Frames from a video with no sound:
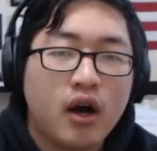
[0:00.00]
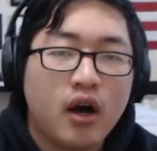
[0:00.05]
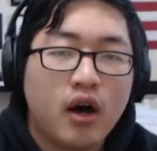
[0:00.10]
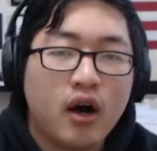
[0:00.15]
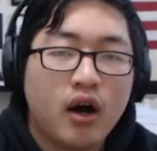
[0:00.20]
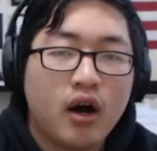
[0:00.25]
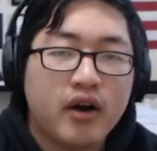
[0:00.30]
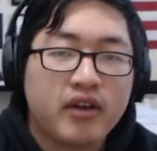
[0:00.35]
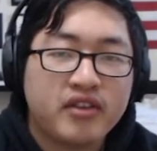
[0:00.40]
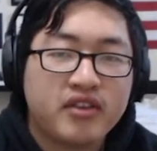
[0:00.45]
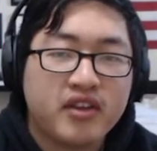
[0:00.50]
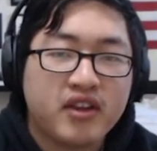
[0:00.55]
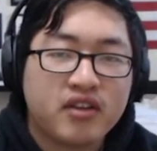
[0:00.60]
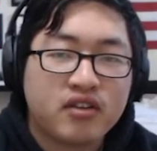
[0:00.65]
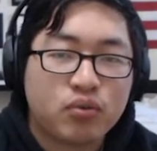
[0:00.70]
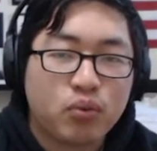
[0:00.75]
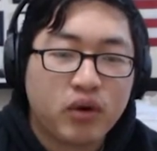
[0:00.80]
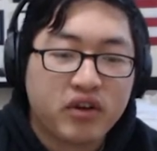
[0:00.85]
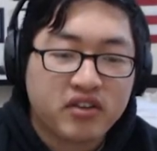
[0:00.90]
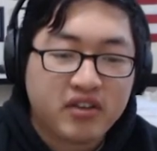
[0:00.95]
Uh,
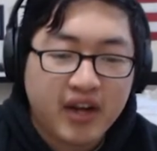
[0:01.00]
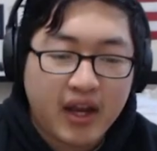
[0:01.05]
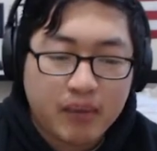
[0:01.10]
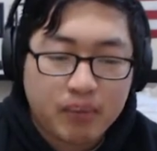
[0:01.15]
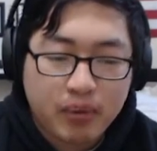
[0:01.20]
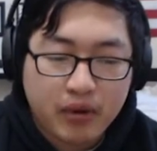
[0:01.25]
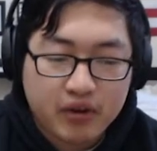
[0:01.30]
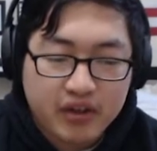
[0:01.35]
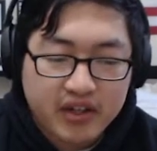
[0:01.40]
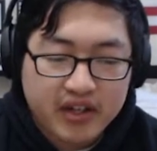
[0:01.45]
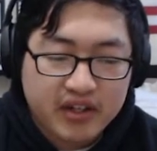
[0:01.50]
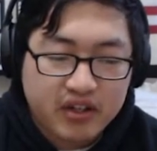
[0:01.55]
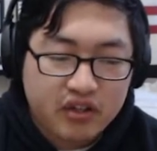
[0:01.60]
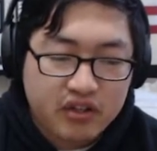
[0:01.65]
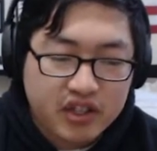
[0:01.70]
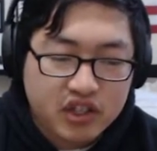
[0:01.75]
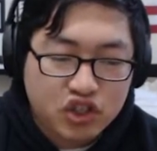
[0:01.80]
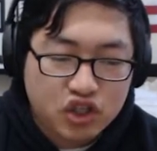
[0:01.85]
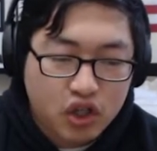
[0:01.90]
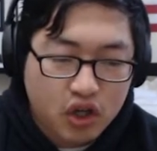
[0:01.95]
this wasn't a
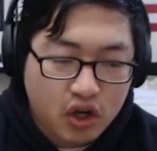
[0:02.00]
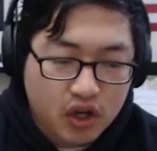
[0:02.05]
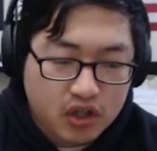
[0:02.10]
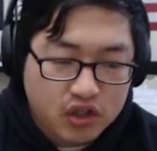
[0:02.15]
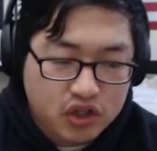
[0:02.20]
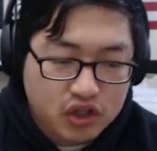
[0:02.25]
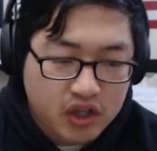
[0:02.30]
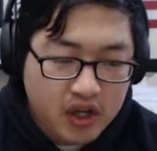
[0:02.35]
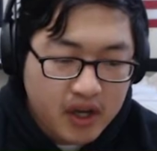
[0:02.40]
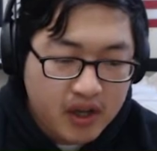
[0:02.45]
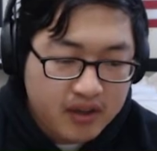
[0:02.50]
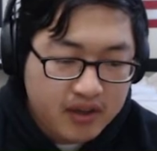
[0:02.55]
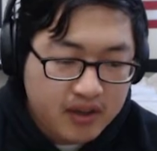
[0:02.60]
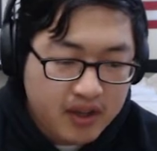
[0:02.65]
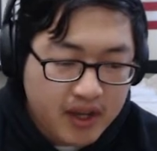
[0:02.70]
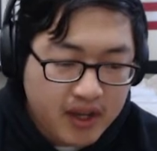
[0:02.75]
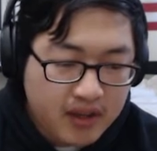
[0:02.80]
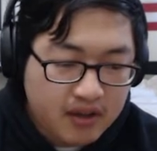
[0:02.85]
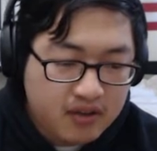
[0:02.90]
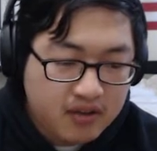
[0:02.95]
politically charged
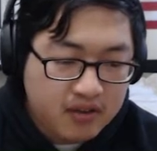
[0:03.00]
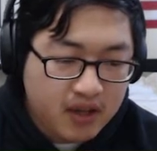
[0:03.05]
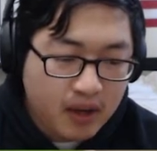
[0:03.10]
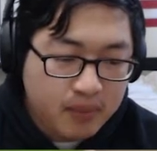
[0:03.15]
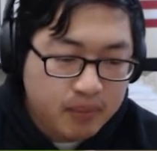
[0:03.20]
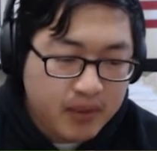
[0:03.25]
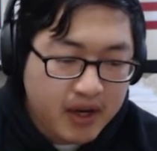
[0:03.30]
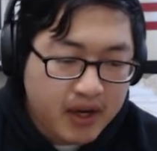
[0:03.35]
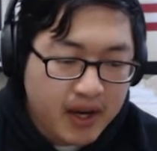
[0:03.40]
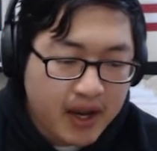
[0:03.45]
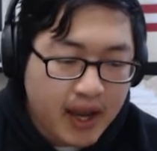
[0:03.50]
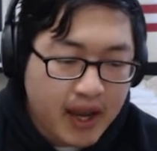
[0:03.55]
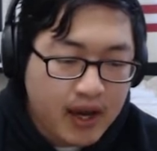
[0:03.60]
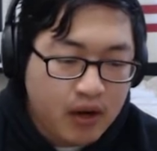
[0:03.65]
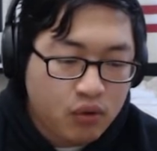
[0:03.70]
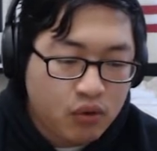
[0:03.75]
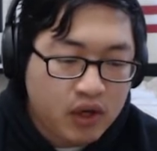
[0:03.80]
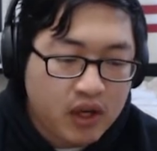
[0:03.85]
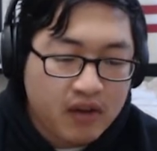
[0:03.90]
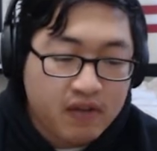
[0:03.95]
thing. Stop getting angry.